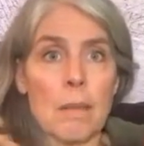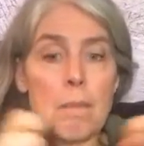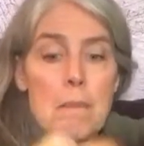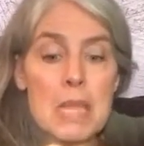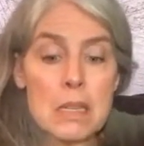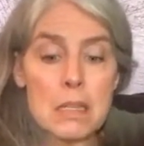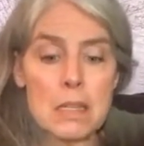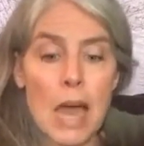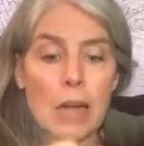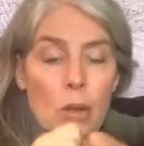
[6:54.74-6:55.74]
means
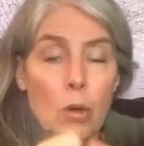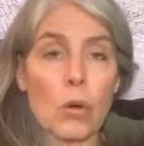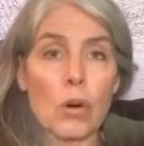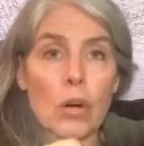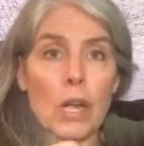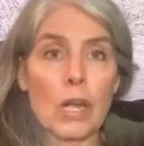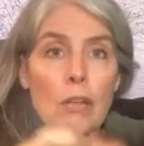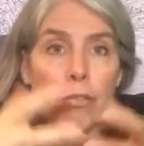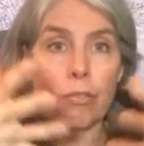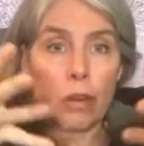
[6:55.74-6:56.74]
that core of
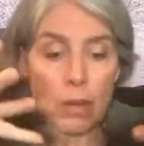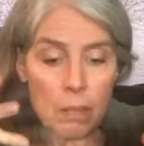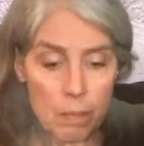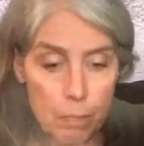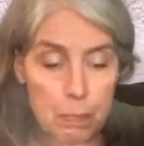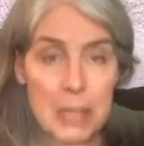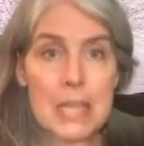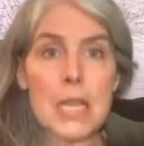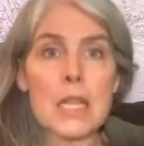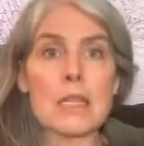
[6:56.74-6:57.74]

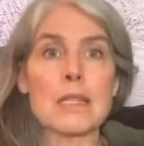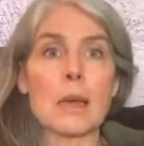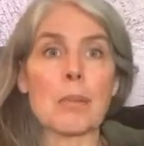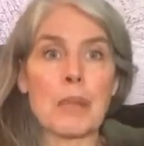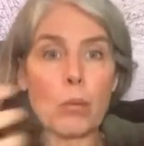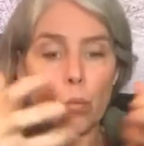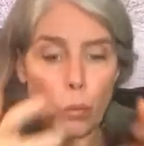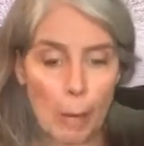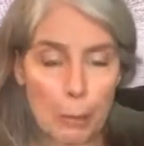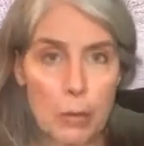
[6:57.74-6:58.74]
being something,
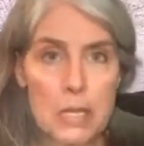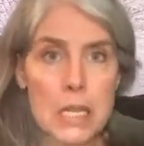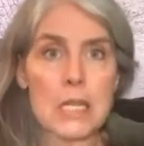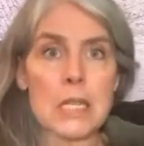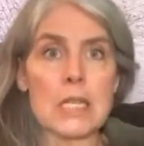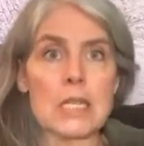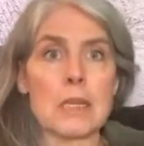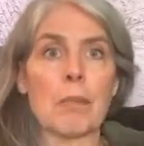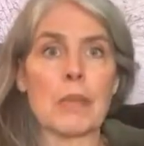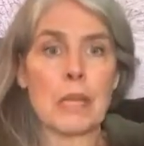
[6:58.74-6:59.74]
representing
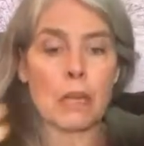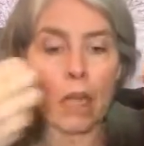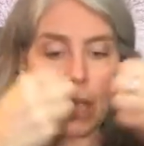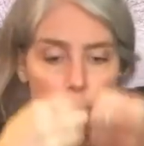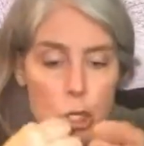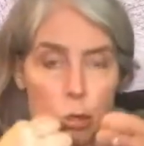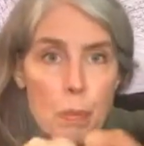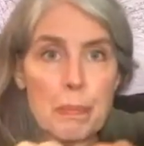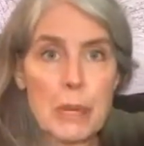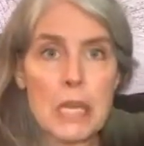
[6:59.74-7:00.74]
something, to
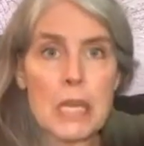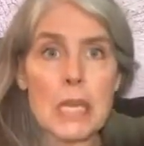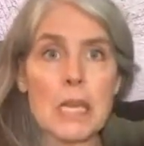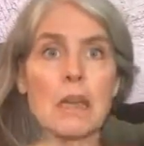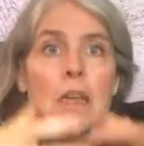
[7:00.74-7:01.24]
be